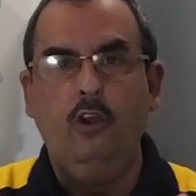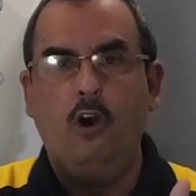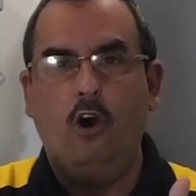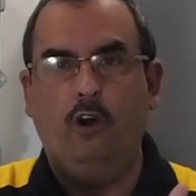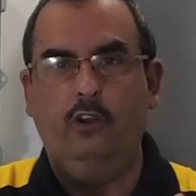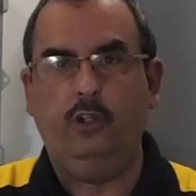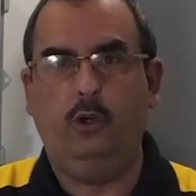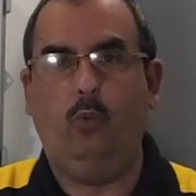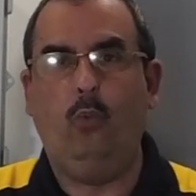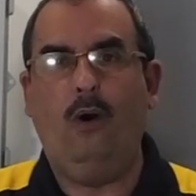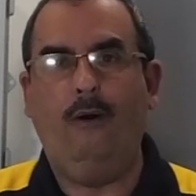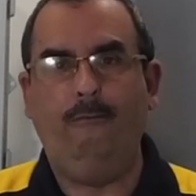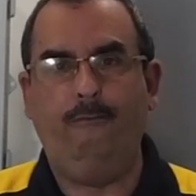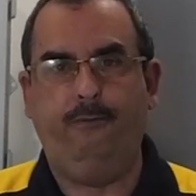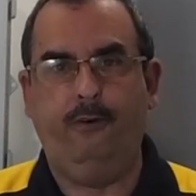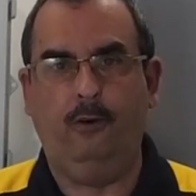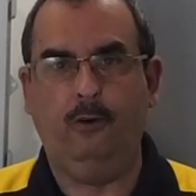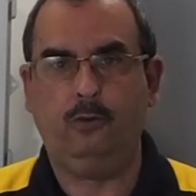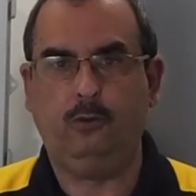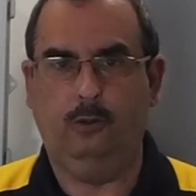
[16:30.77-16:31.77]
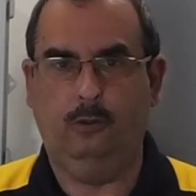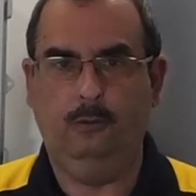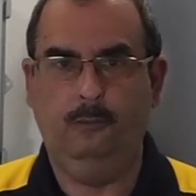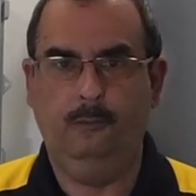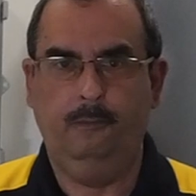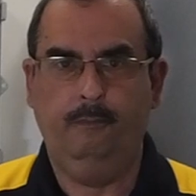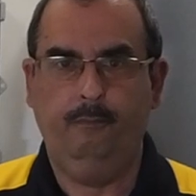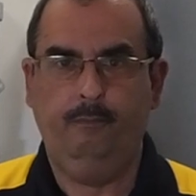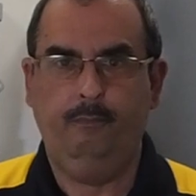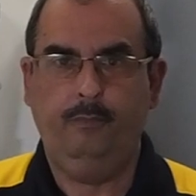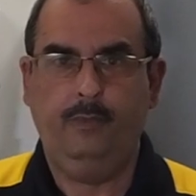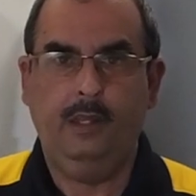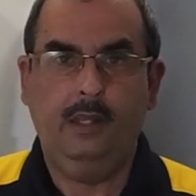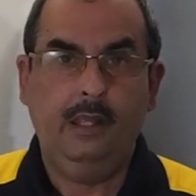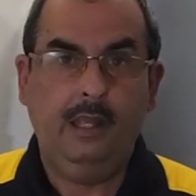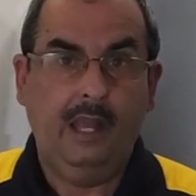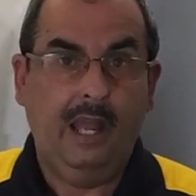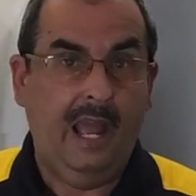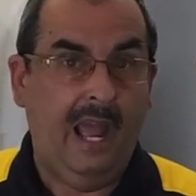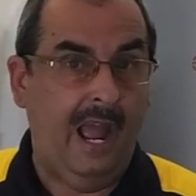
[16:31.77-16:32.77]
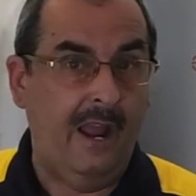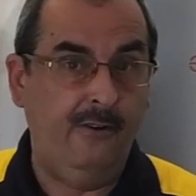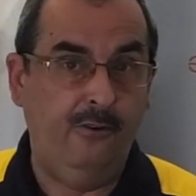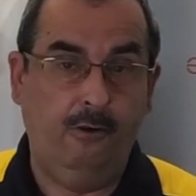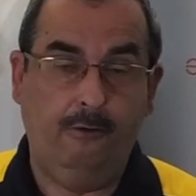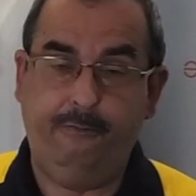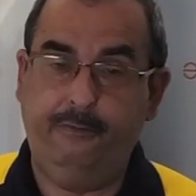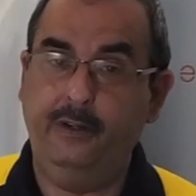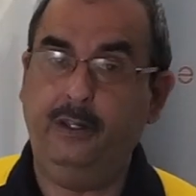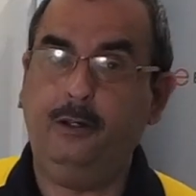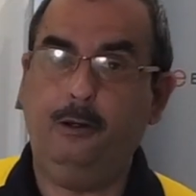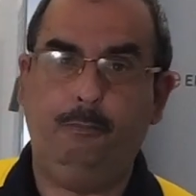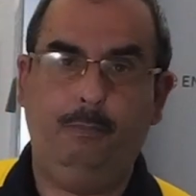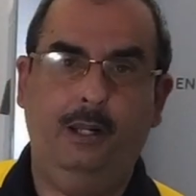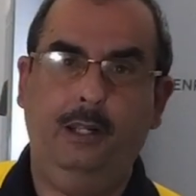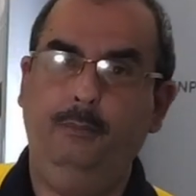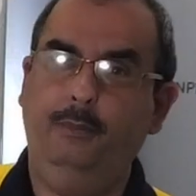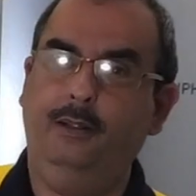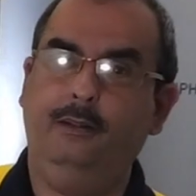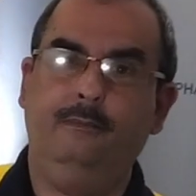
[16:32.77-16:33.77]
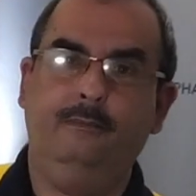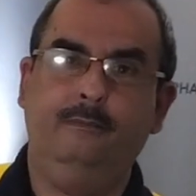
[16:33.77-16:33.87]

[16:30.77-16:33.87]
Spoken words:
under one phone call. And no finger blaming.